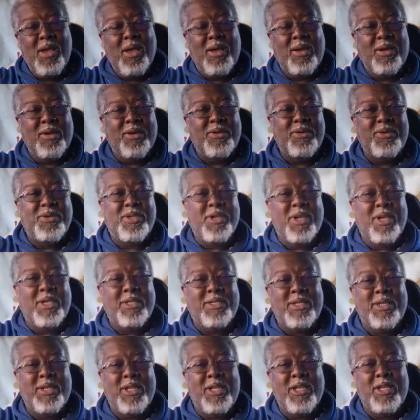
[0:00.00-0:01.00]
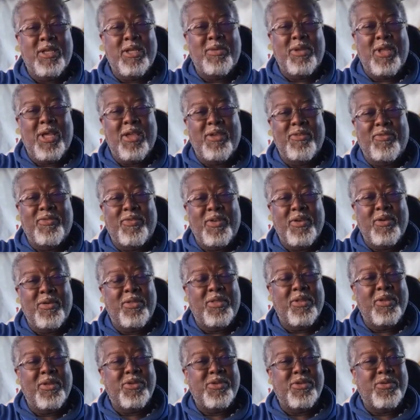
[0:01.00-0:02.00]
Ankh Uja Sanam, life,
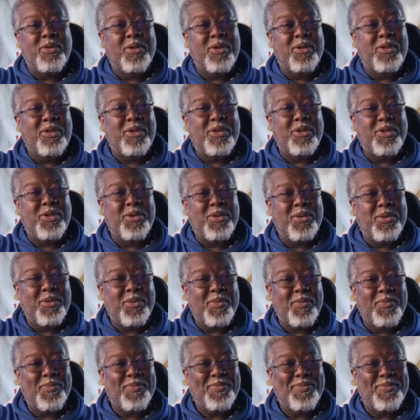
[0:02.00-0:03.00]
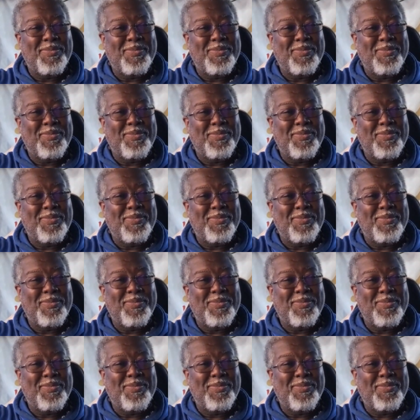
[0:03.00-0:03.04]
health, and strength to you.